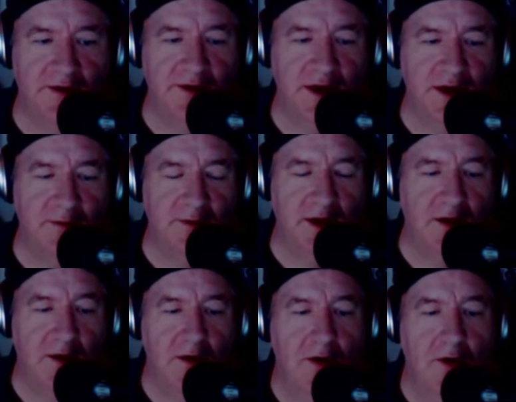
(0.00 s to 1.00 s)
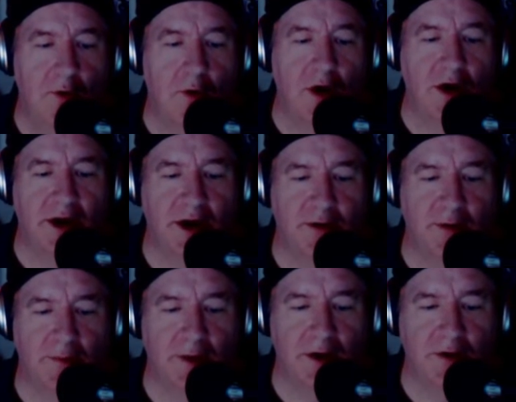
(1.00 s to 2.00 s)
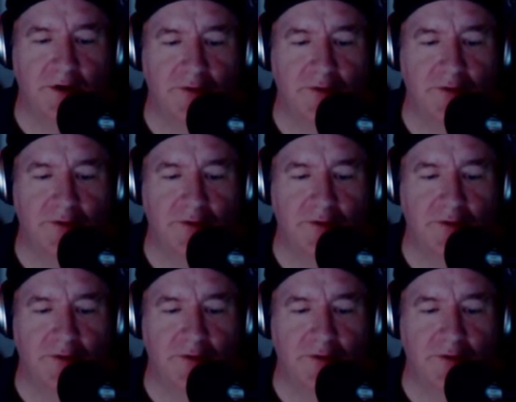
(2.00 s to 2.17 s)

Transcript: seen me walk into my parents'